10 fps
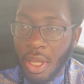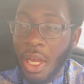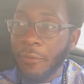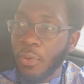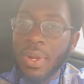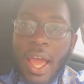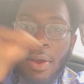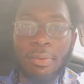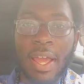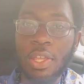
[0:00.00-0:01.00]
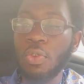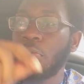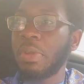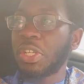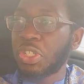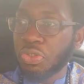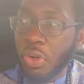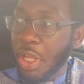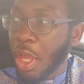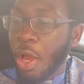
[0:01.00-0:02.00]
And if you're not right, you're gonna be
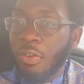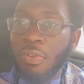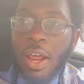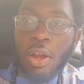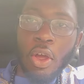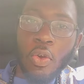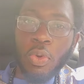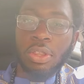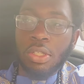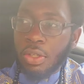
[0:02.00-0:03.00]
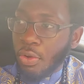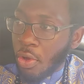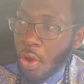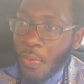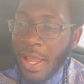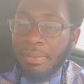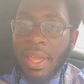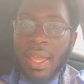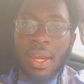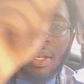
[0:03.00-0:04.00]
destroyed right along with the so-called white
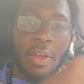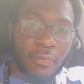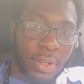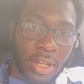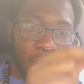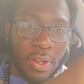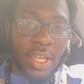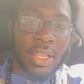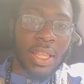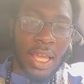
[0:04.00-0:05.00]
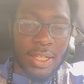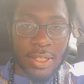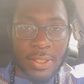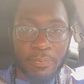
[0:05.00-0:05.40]
man and the different heathen nations.